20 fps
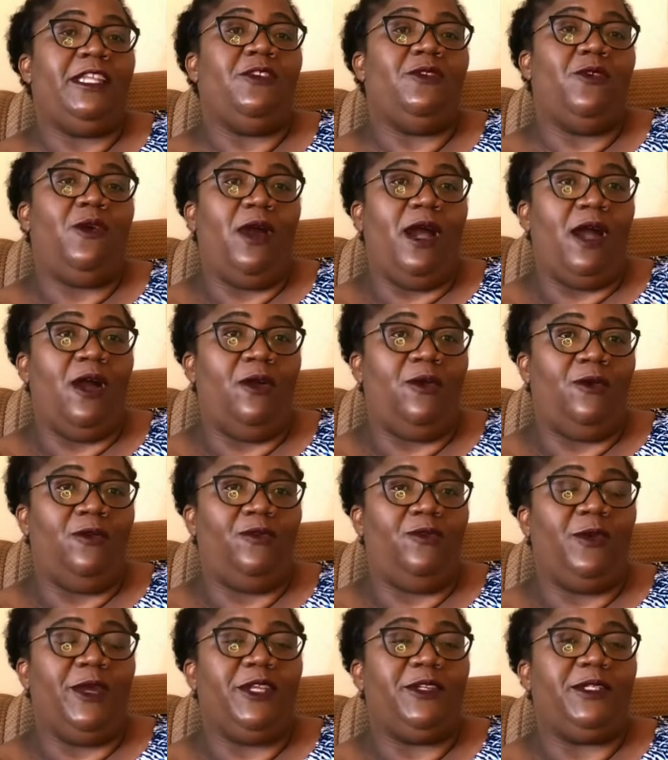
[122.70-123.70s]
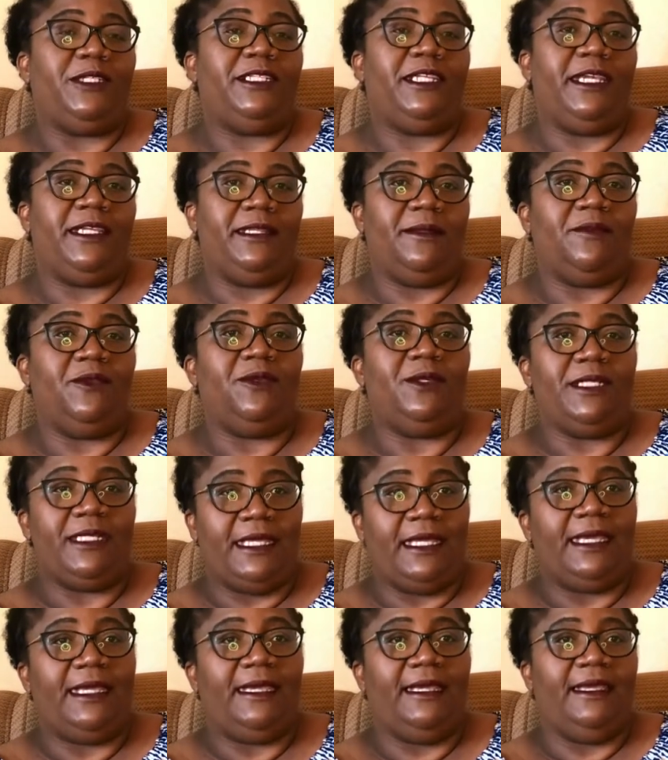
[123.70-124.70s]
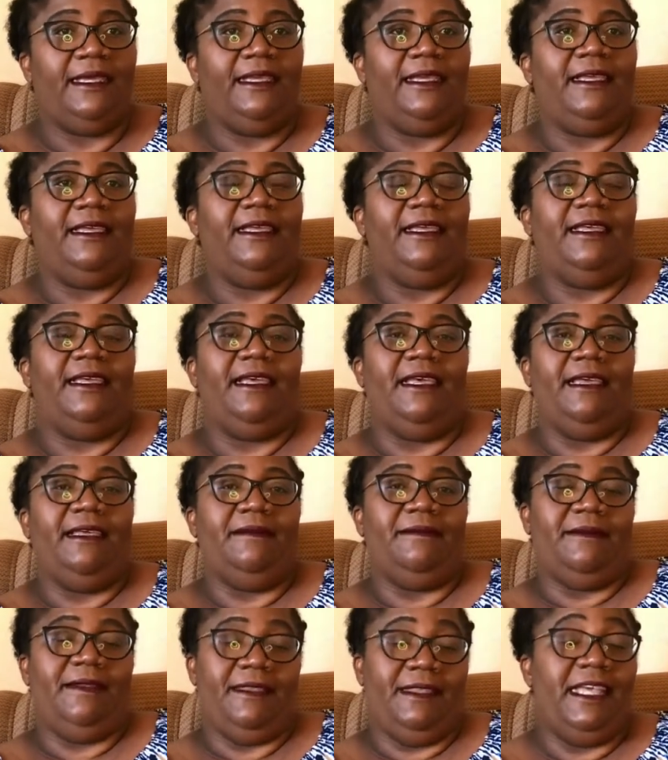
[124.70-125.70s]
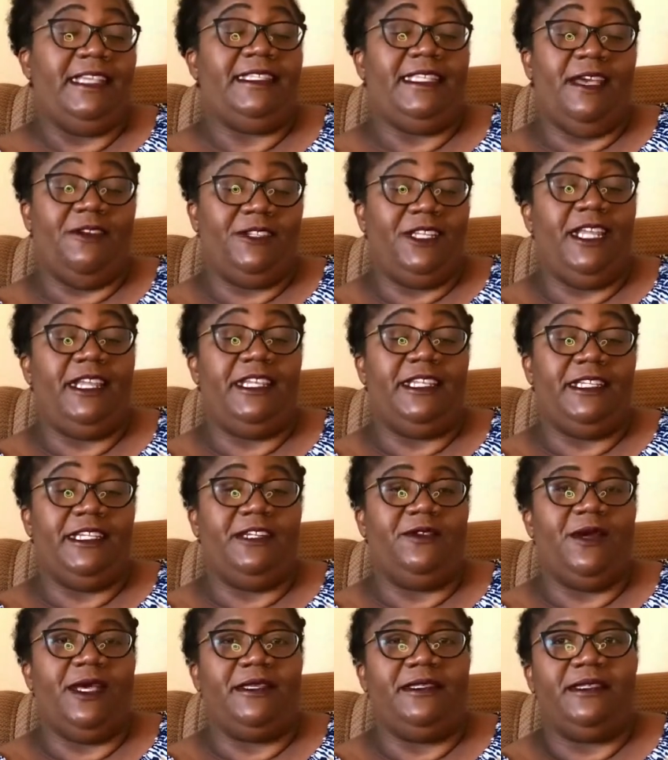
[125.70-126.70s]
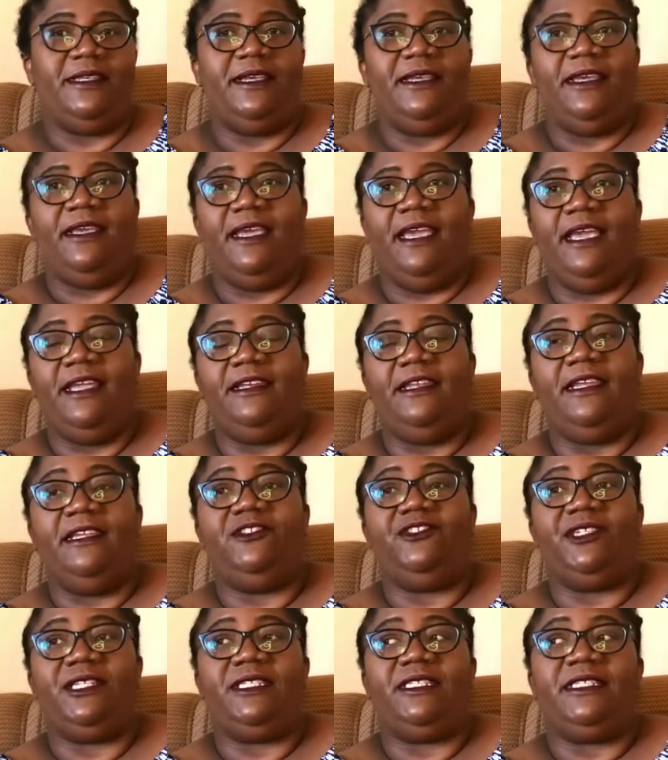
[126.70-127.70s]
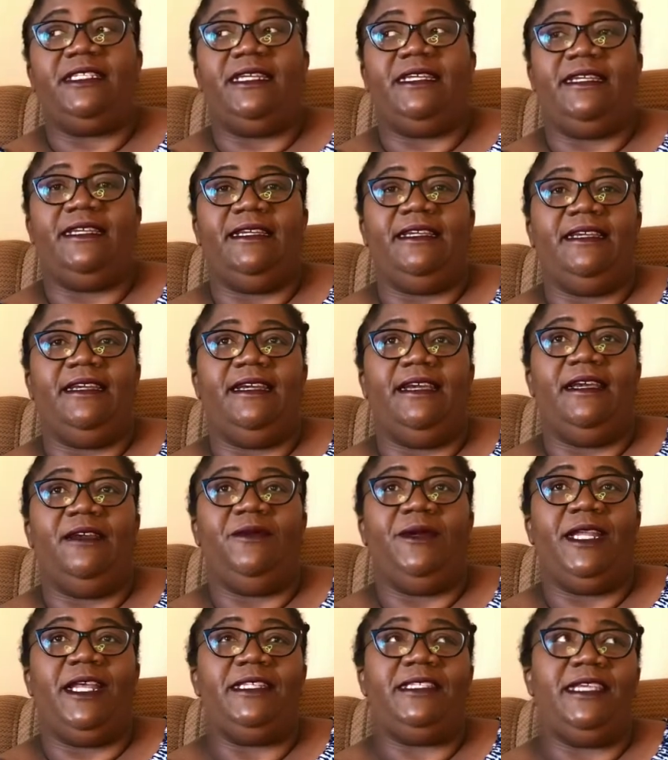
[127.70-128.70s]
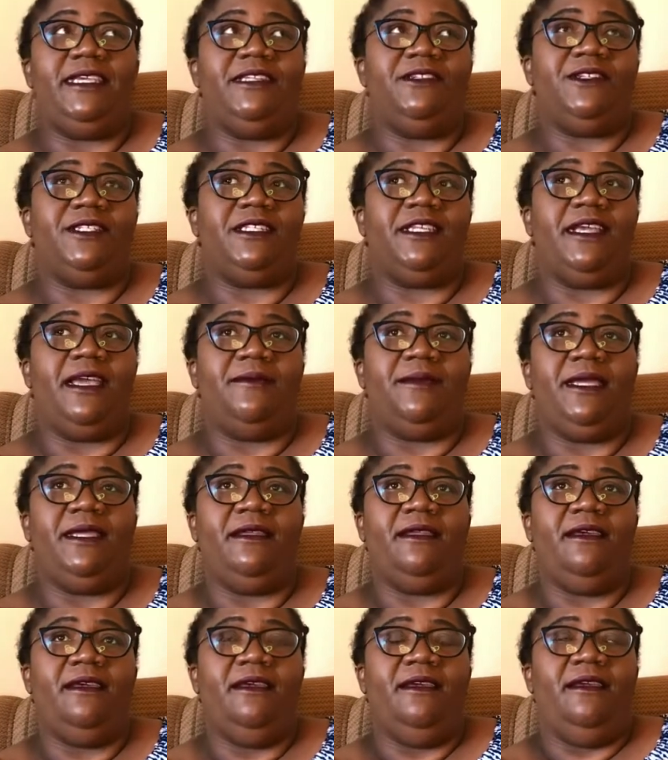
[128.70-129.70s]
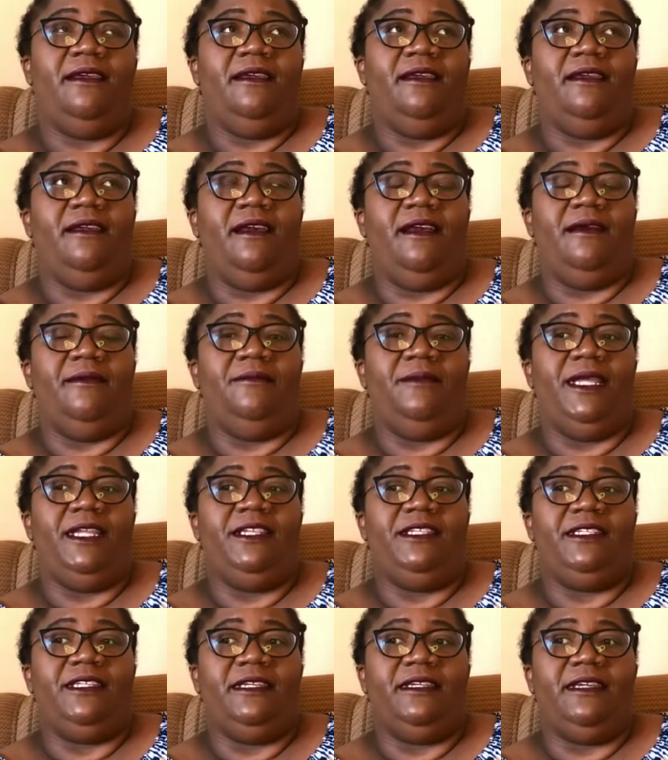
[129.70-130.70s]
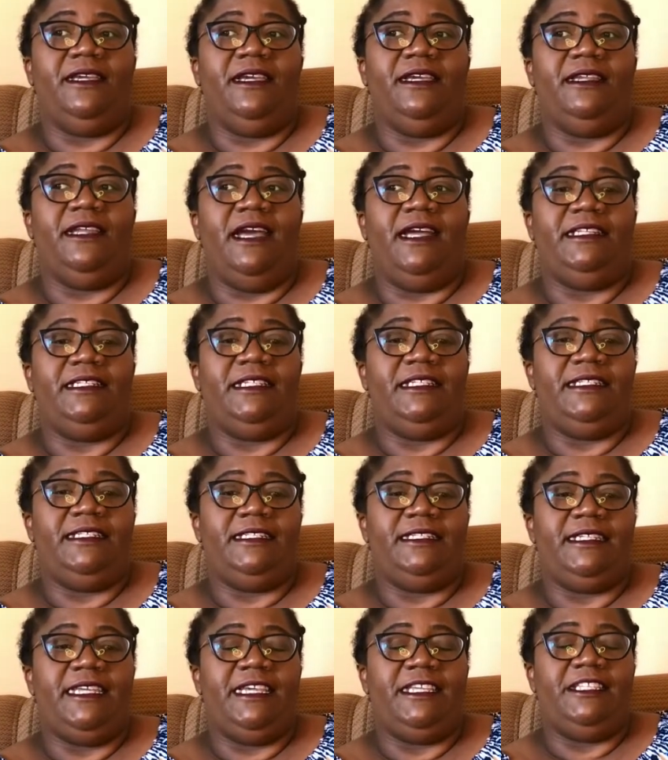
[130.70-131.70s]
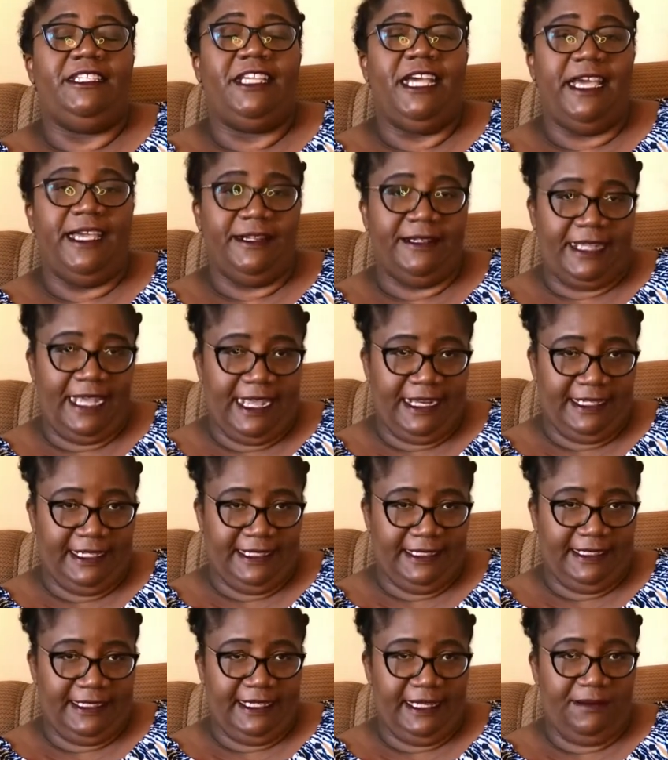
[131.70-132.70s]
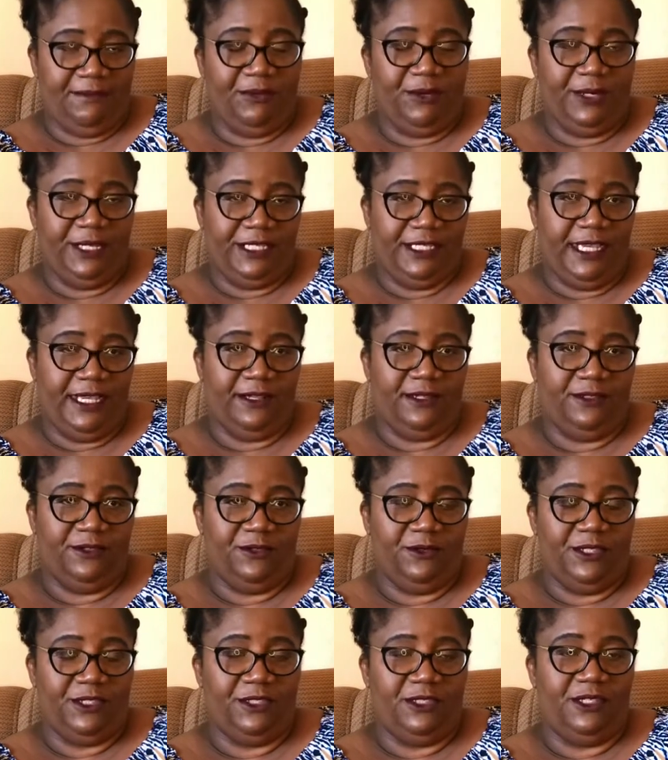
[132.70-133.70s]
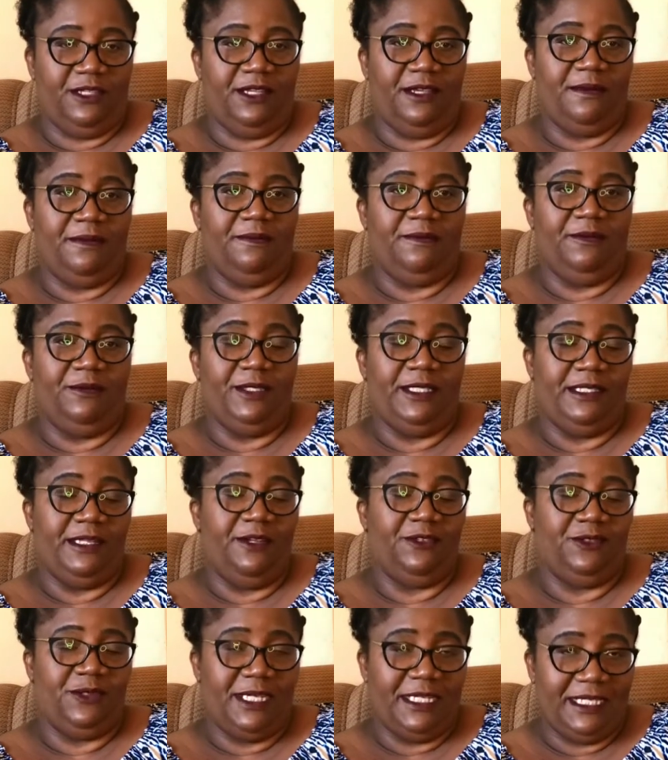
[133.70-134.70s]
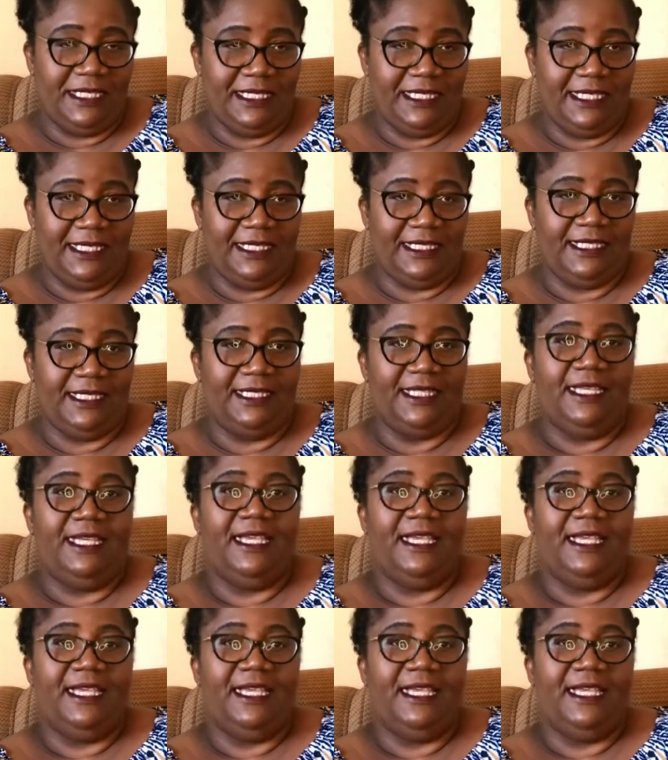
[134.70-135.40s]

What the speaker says: know-how of where to take the music. And that's how challenging it was. And interesting, when I say interesting, I mean managing an artist, a child artist, a boy child who is now 26,